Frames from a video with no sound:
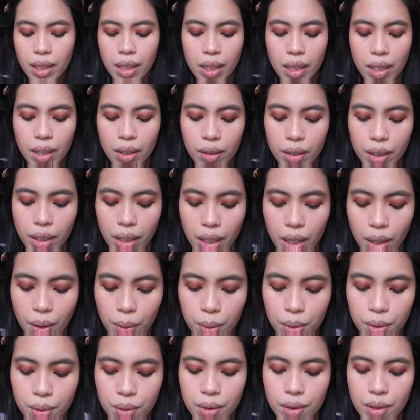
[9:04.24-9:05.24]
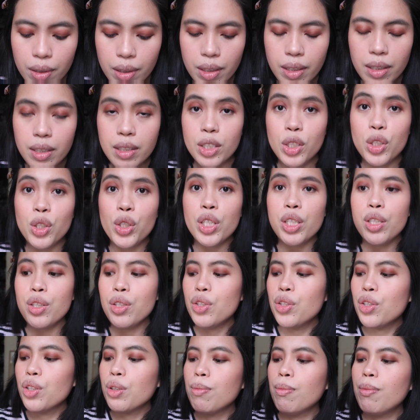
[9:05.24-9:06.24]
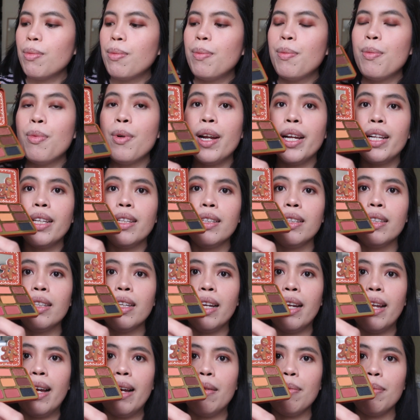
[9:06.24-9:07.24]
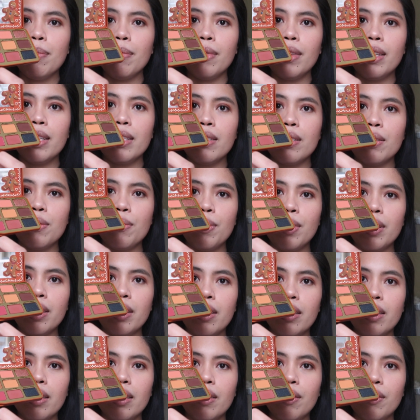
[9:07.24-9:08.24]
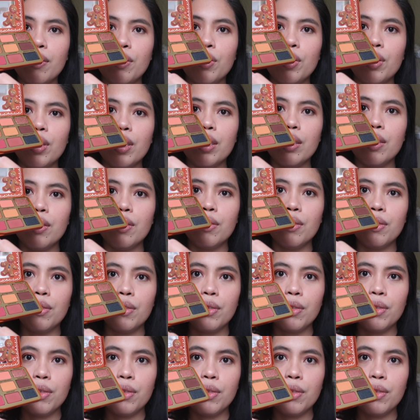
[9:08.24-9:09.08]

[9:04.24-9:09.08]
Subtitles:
okay, the Gingerbread Glam, this one, I'll try to